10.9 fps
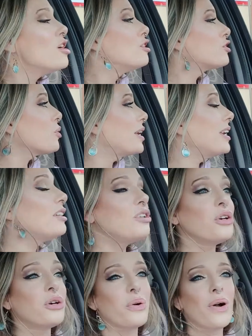So he
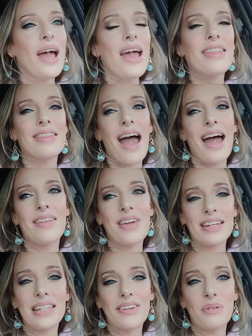knew that they
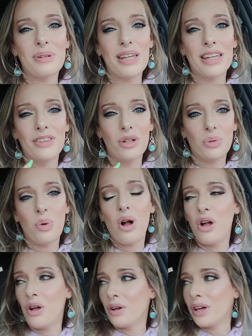had given me the
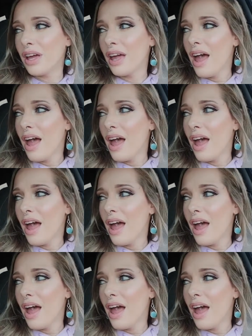wrong